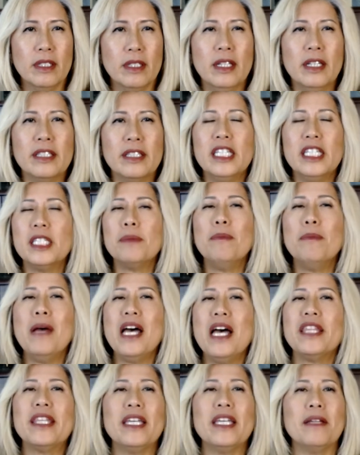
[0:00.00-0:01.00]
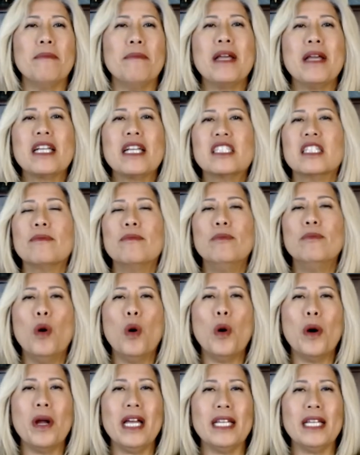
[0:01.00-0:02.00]
This method makes it
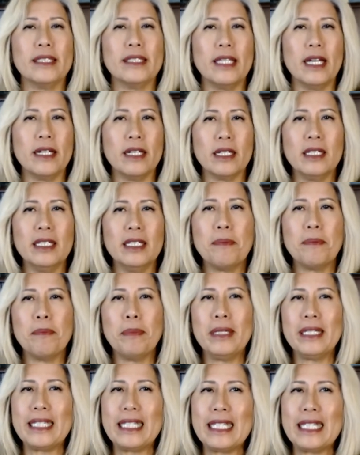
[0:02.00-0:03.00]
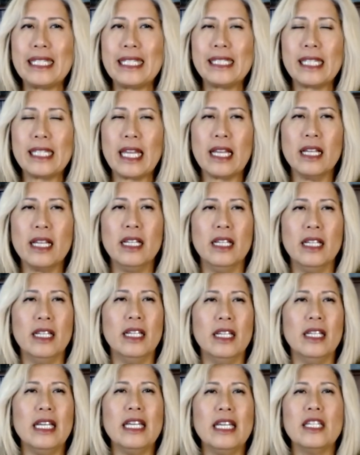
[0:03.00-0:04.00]
more aesthetically pleasing
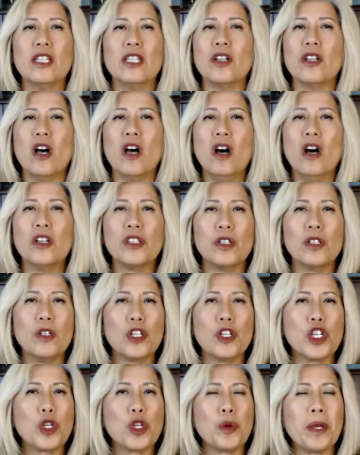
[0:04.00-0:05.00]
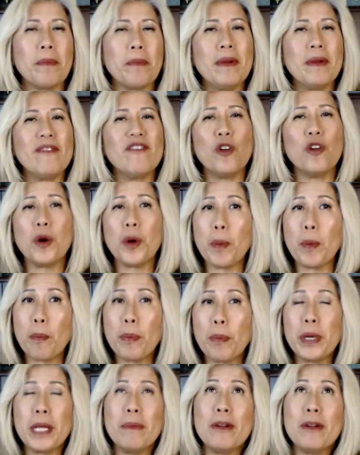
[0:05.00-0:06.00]
and is also a treatment for
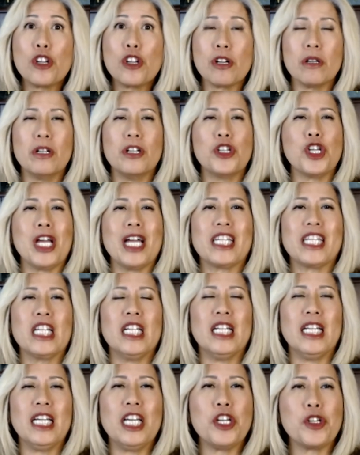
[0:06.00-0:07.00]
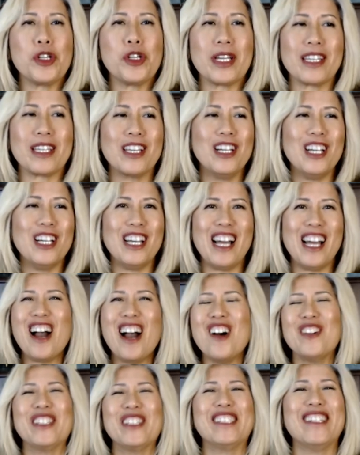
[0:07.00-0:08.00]
premature ejaculation.
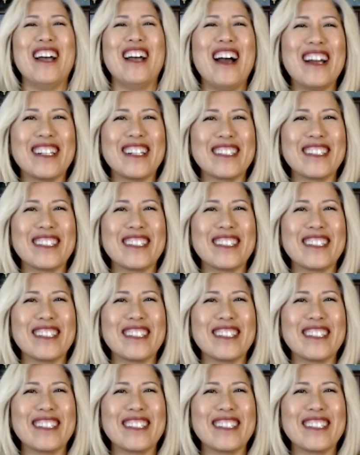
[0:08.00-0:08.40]
How is that?